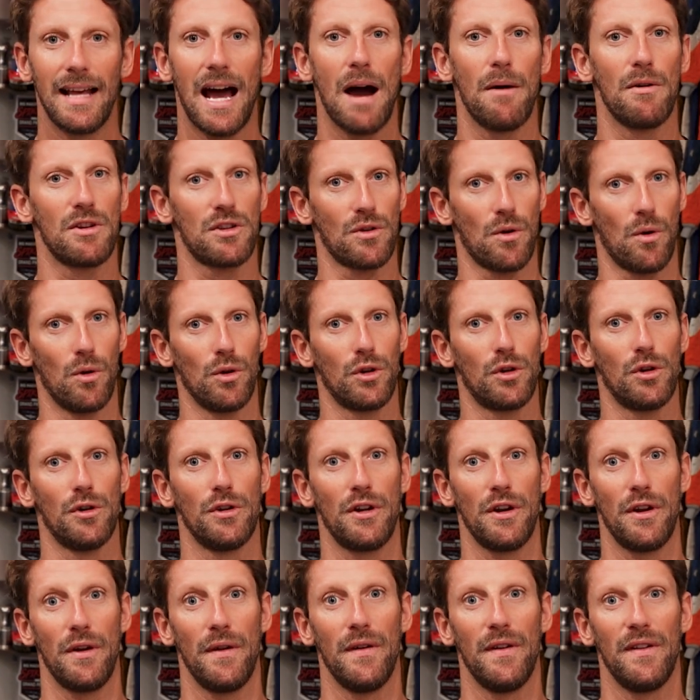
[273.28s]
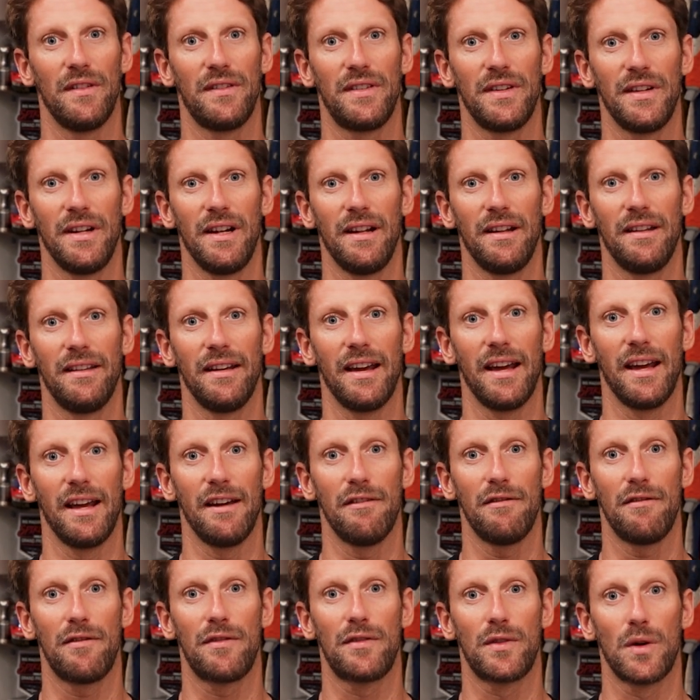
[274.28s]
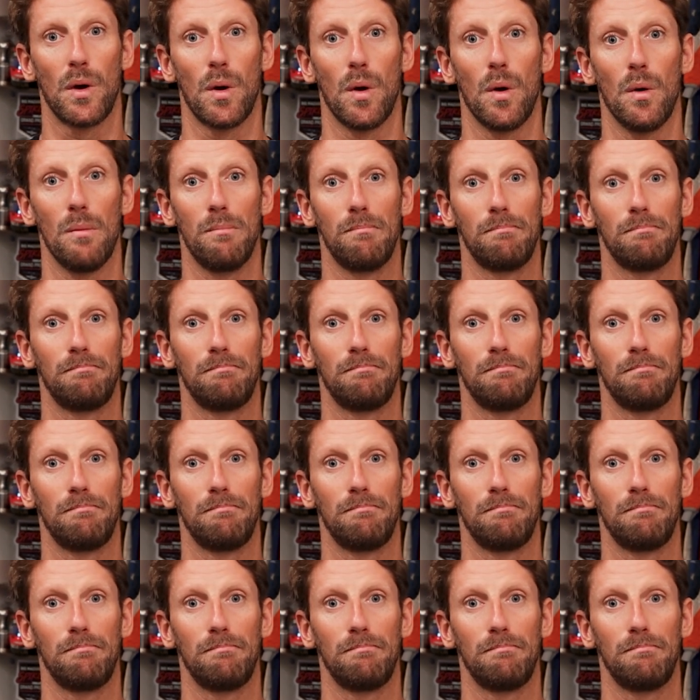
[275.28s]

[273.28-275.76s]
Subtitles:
That was all good until they throw